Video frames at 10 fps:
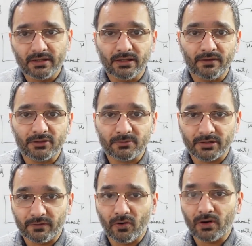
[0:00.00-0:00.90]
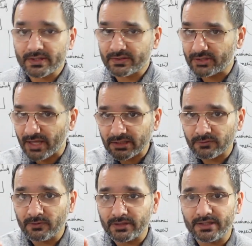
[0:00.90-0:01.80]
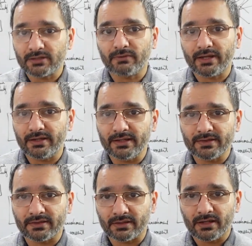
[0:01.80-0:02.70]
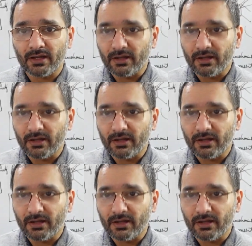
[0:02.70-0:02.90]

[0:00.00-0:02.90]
gives him a divorce just for this very reason.